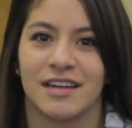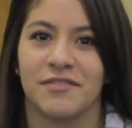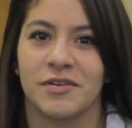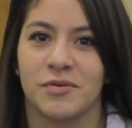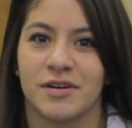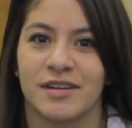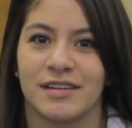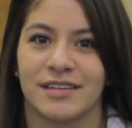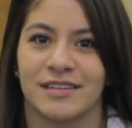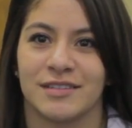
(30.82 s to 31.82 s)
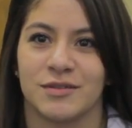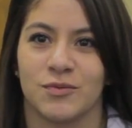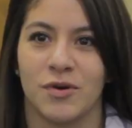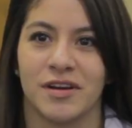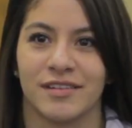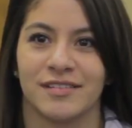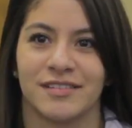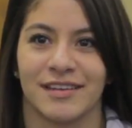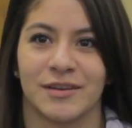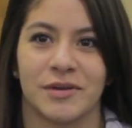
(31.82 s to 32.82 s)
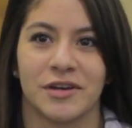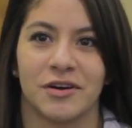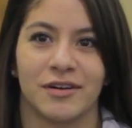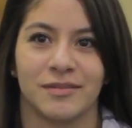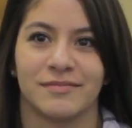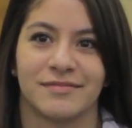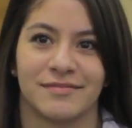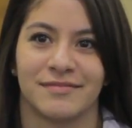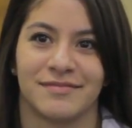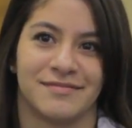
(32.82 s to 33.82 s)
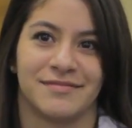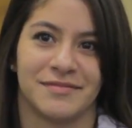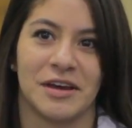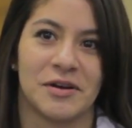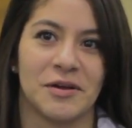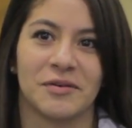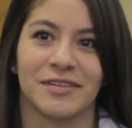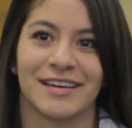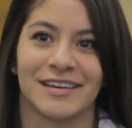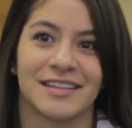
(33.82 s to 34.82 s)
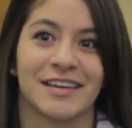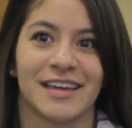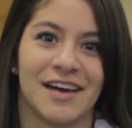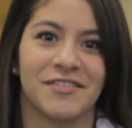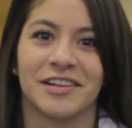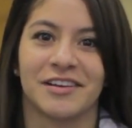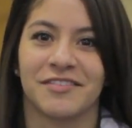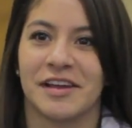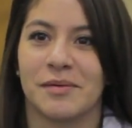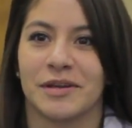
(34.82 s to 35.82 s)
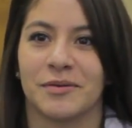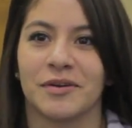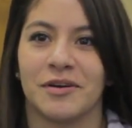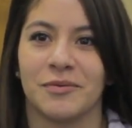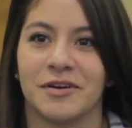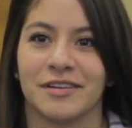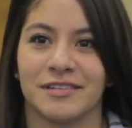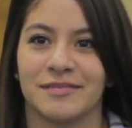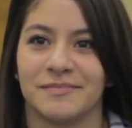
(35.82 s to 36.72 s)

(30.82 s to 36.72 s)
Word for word: Everyone is one. Like we all, I don't know, like the Cavalier family, we're all one.